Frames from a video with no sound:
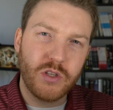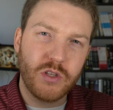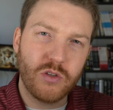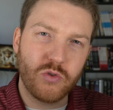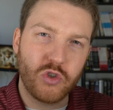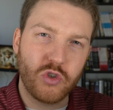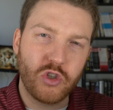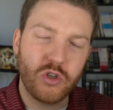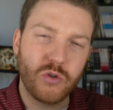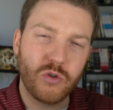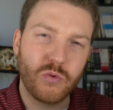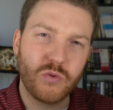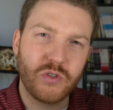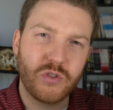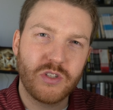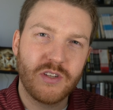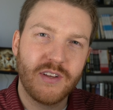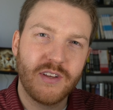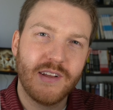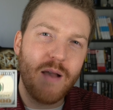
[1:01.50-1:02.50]
will you
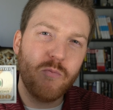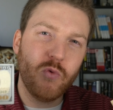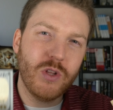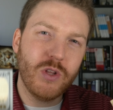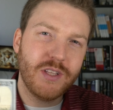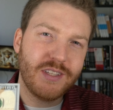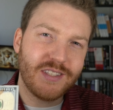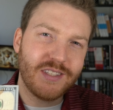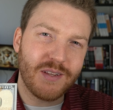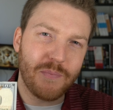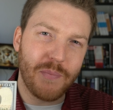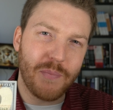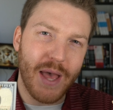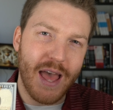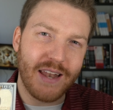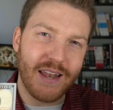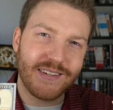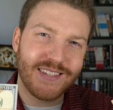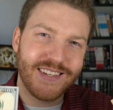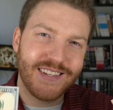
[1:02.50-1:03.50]
choose? I'm willing to
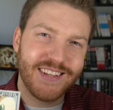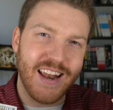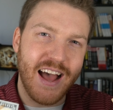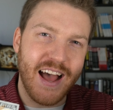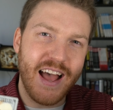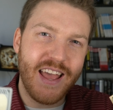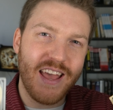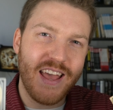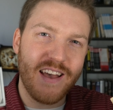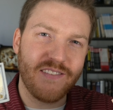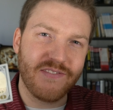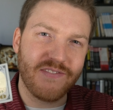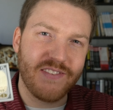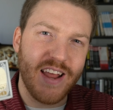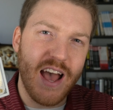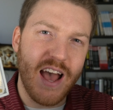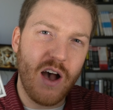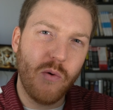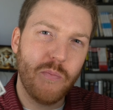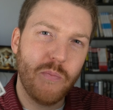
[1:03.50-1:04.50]
bet that I have
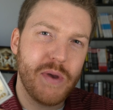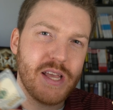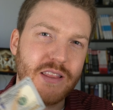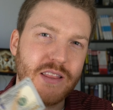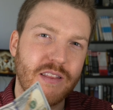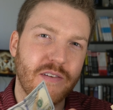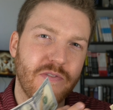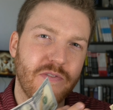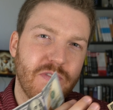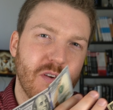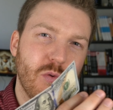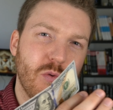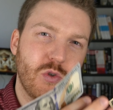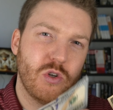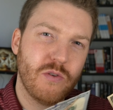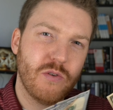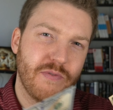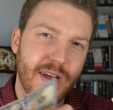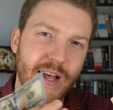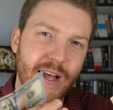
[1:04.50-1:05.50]
now made the
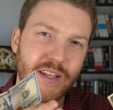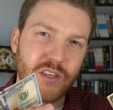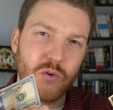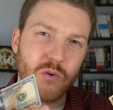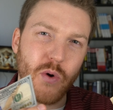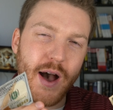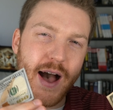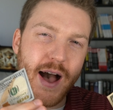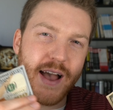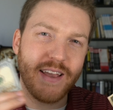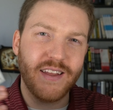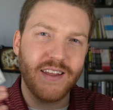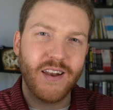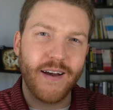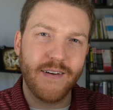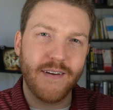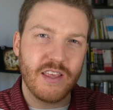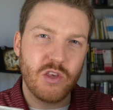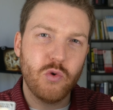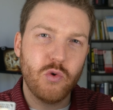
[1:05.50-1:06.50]
future value high
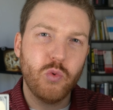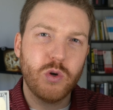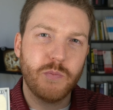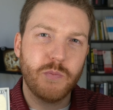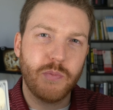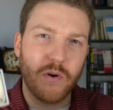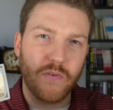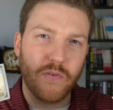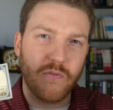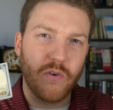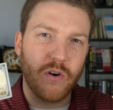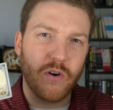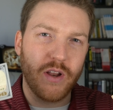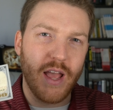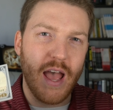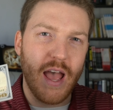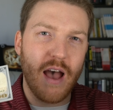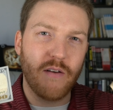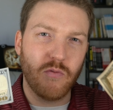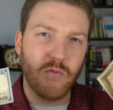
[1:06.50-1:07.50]
enough that you would prefer to
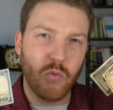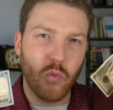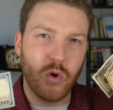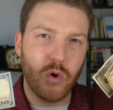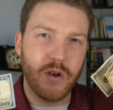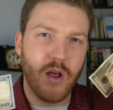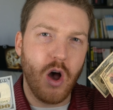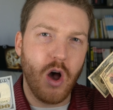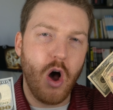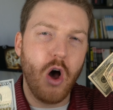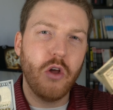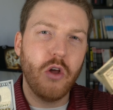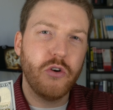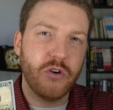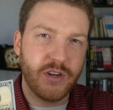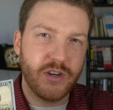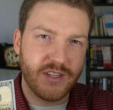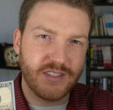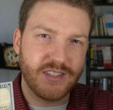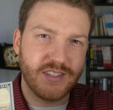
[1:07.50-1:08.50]
have
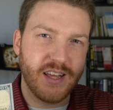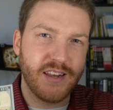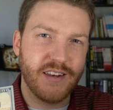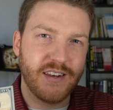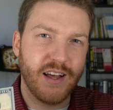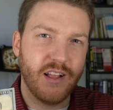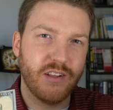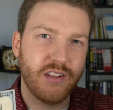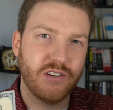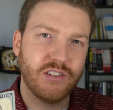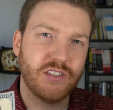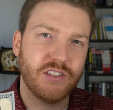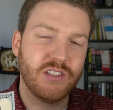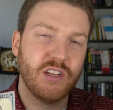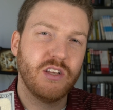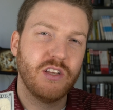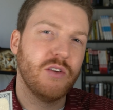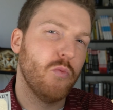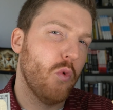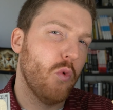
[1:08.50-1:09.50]

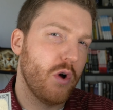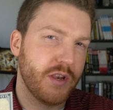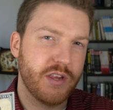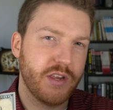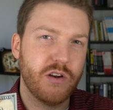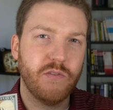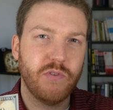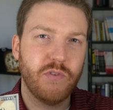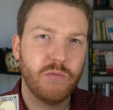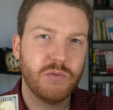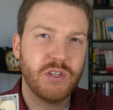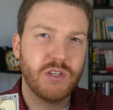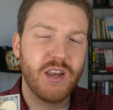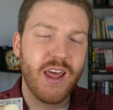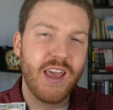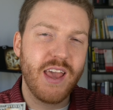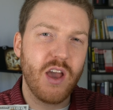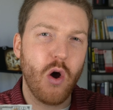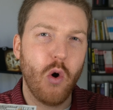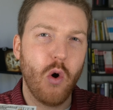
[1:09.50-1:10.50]
$110 one year from
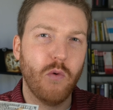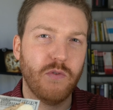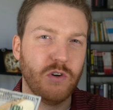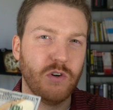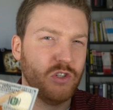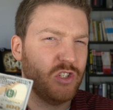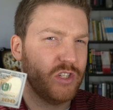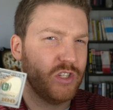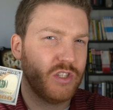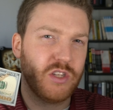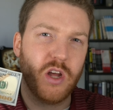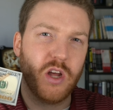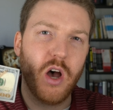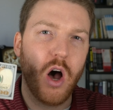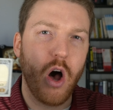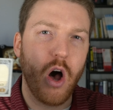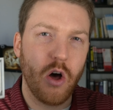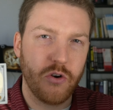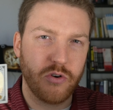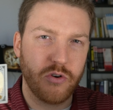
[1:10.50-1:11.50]
today over just
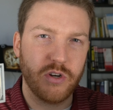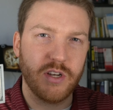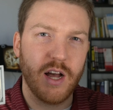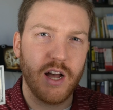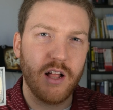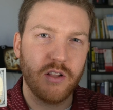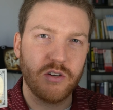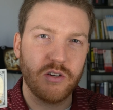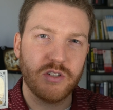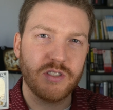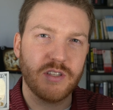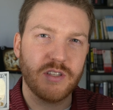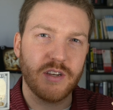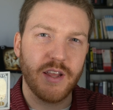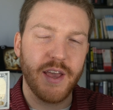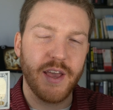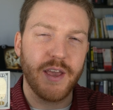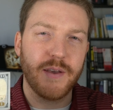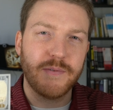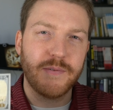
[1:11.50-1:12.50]
$100
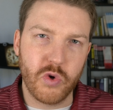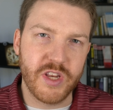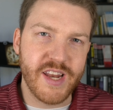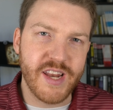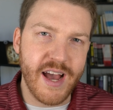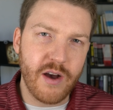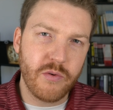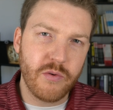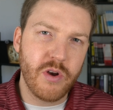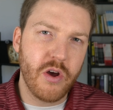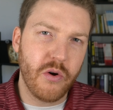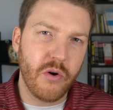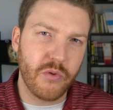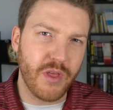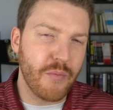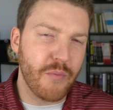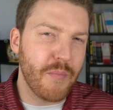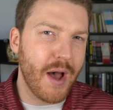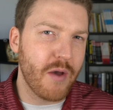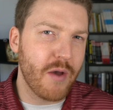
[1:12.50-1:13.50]
today. We now know
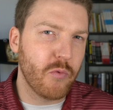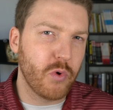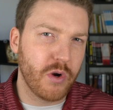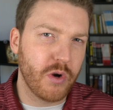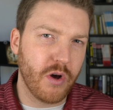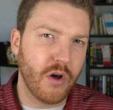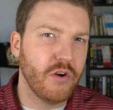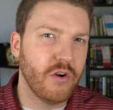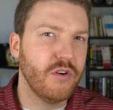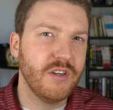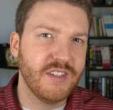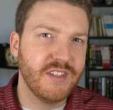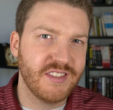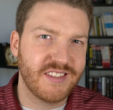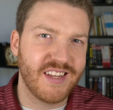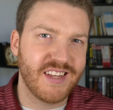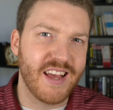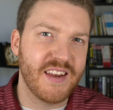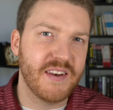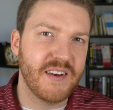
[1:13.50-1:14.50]
that my
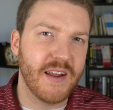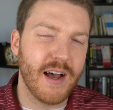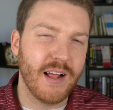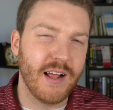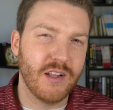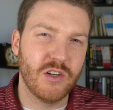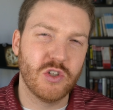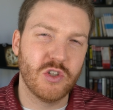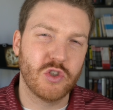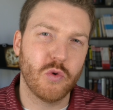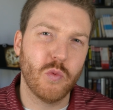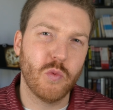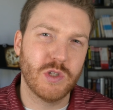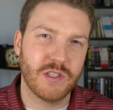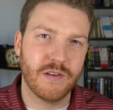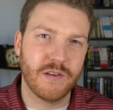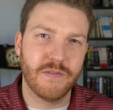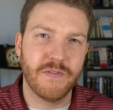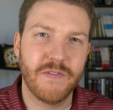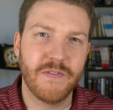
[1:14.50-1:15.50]
$110 was
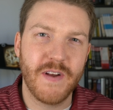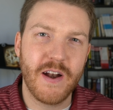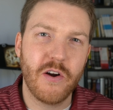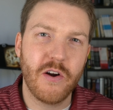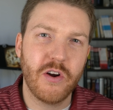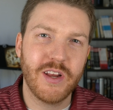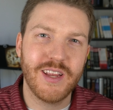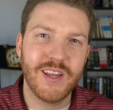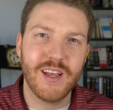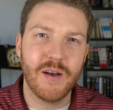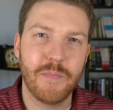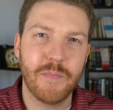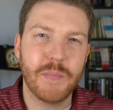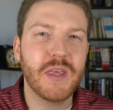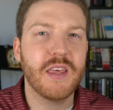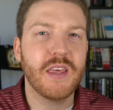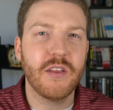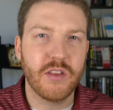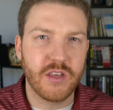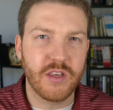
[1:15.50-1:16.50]
a very
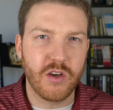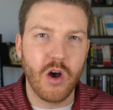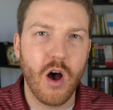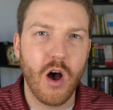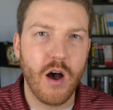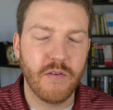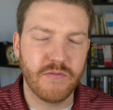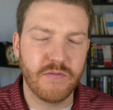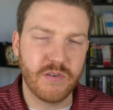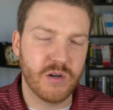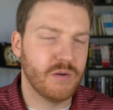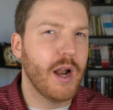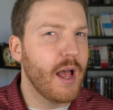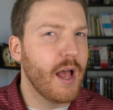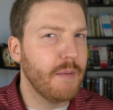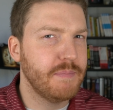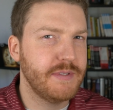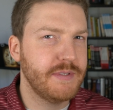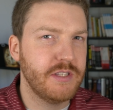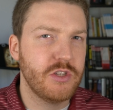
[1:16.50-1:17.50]
appealing offer,
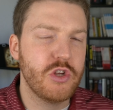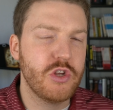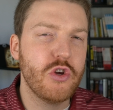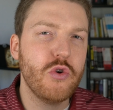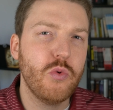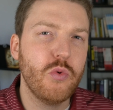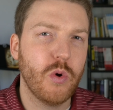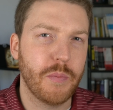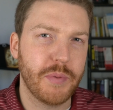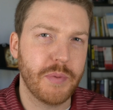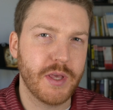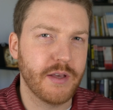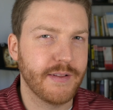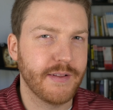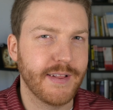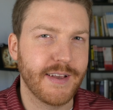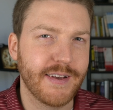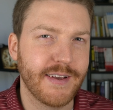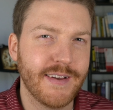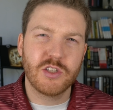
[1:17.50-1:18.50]
perhaps too
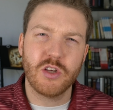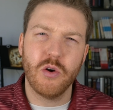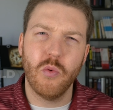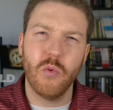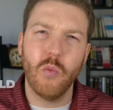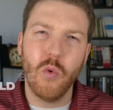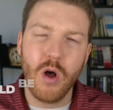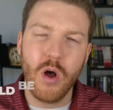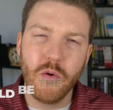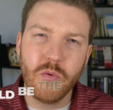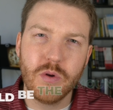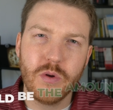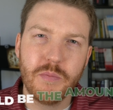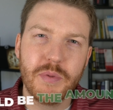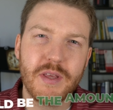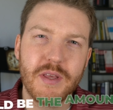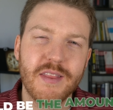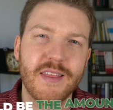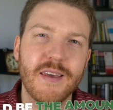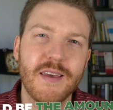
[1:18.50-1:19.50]
appealing. So what would
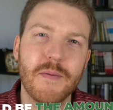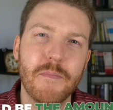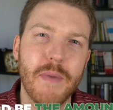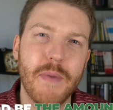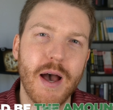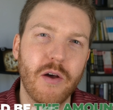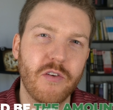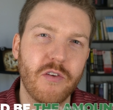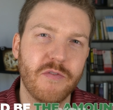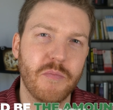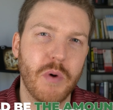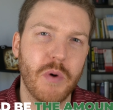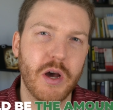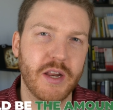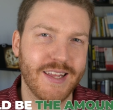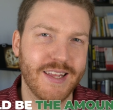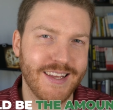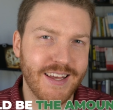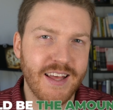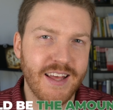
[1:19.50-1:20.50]
be the amount of
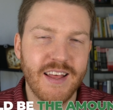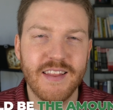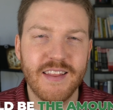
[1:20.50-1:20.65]
money